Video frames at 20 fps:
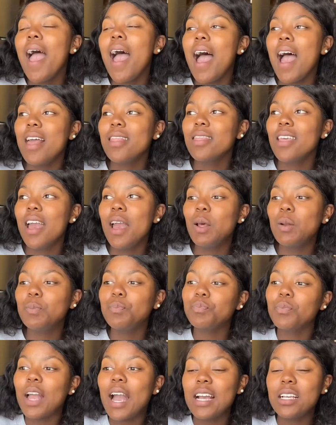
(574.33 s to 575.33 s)
And
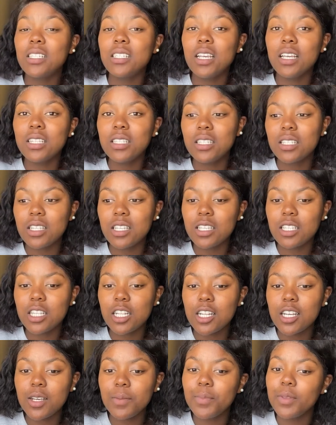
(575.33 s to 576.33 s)
then I sent the
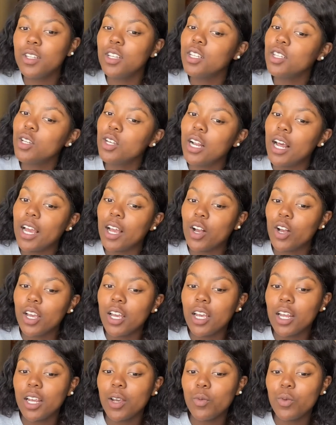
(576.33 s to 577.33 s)
slip, and then they're like,
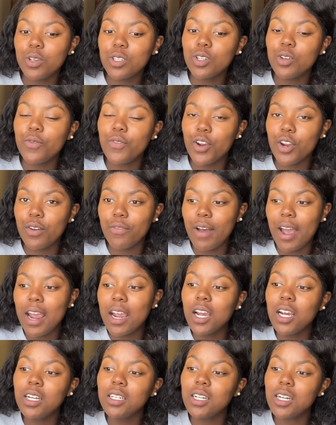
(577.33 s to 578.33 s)
okay, we're still
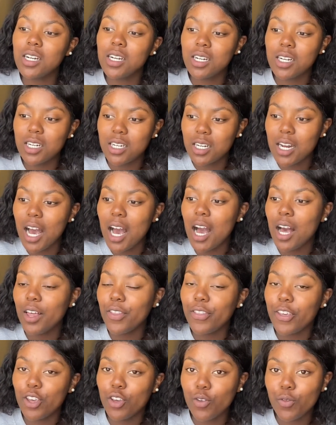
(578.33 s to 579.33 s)
verifying it. Da da da da da.
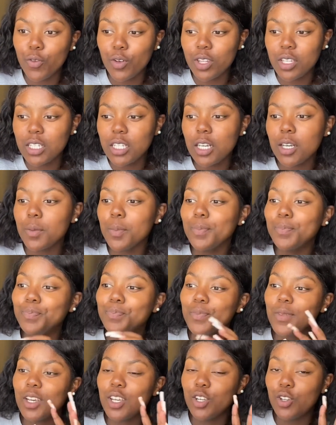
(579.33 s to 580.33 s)
Thank you for the slip.
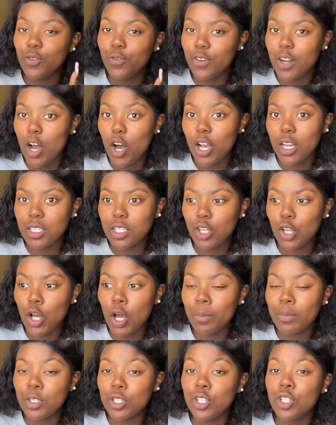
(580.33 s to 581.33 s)
You've now entered the
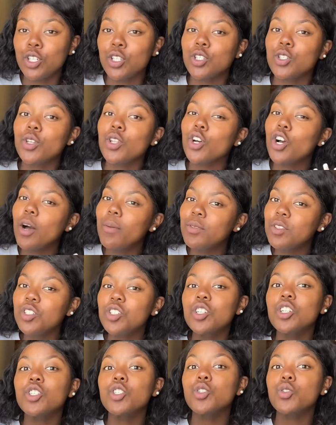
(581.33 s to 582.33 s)
competition. So the
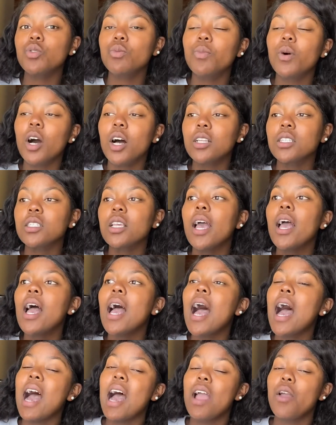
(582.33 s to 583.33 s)
competition is two parts.
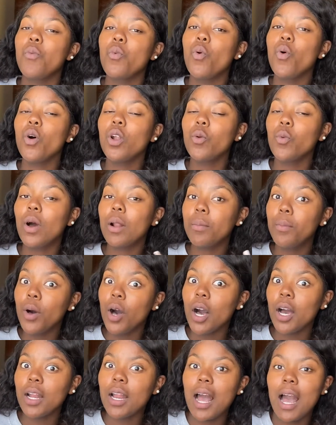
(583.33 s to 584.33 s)
I won one
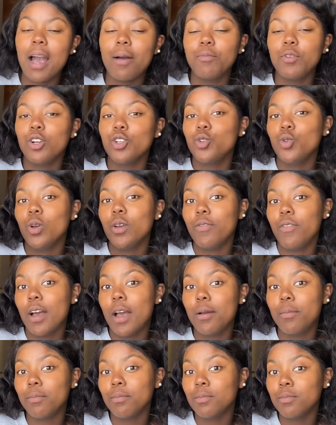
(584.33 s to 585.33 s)
part. I'm not sure if
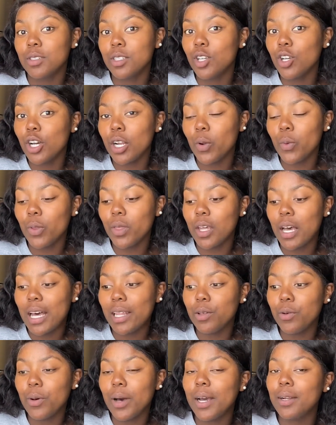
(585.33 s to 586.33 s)
I'm still gonna win the
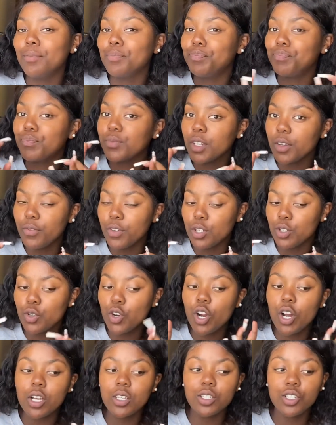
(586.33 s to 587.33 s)
other one. Fingers
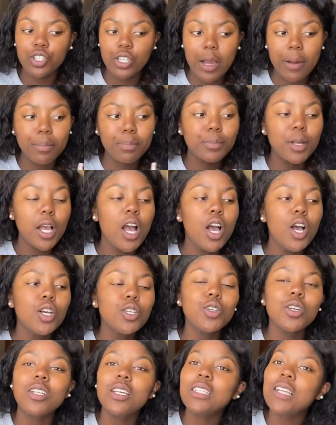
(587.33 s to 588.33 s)
crossed, sharp.
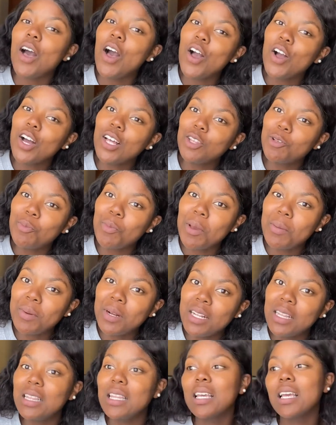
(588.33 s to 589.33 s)
So that's how I got the
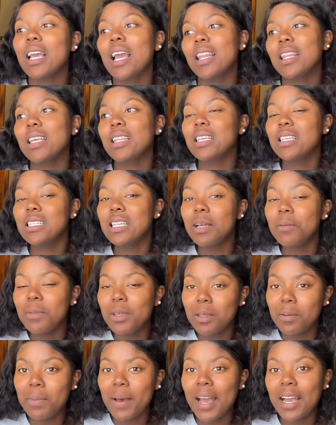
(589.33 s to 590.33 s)
Maybelline thing. And then they sent me
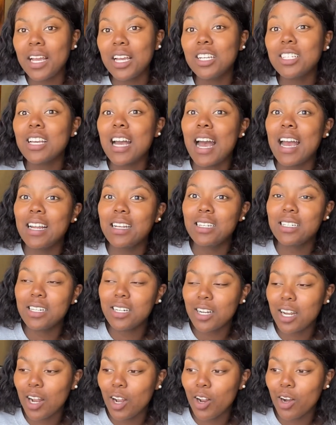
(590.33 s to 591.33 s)
the package. I
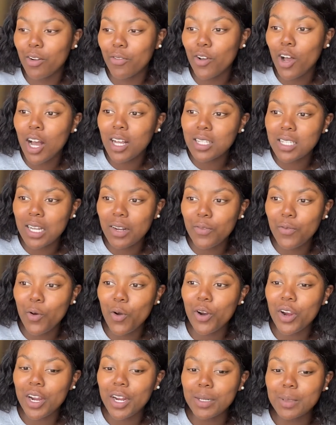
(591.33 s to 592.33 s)
did a lot of content
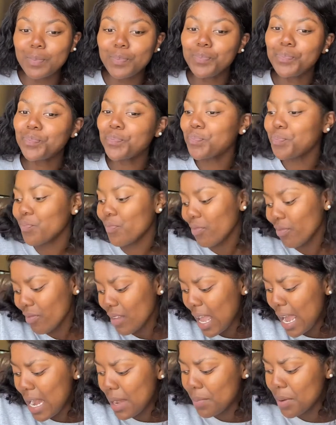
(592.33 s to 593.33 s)
for it,
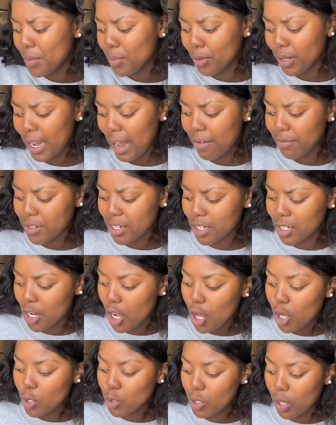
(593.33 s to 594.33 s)
and people loved it
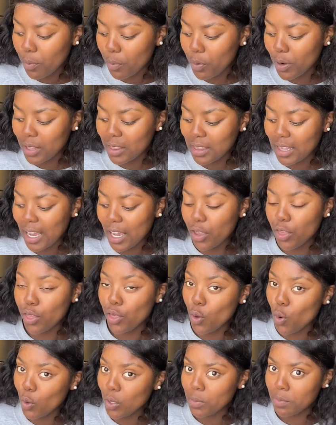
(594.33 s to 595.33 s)
to a point they
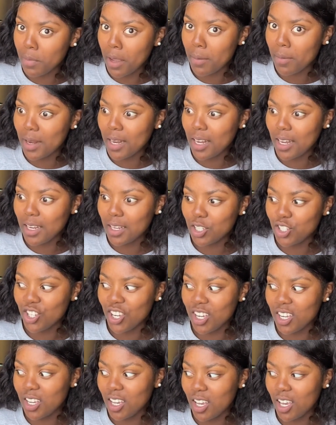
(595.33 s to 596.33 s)
thought Maybelline,
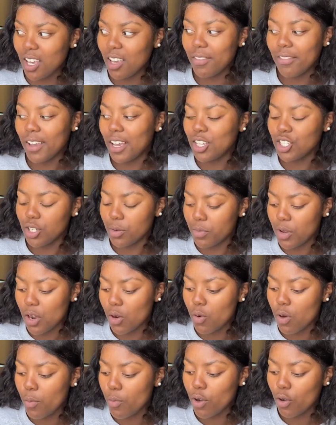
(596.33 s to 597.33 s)
Ify and Jim Young,
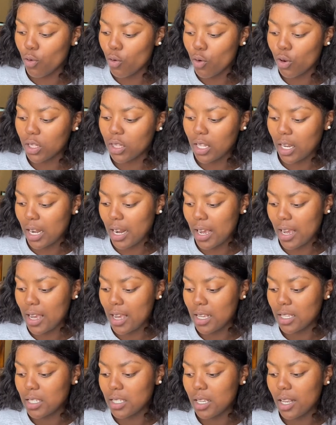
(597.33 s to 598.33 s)
my uncle got there. I
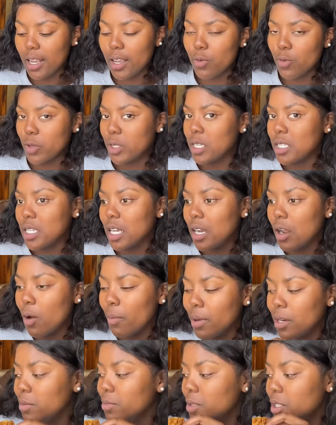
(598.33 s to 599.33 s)
had with us, and now
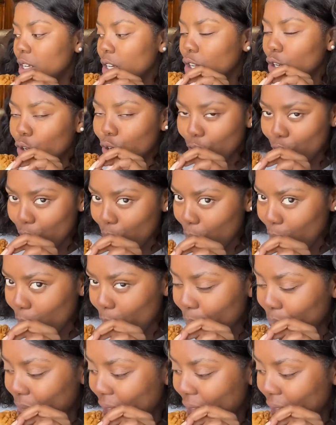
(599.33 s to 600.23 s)
my lipstick. No,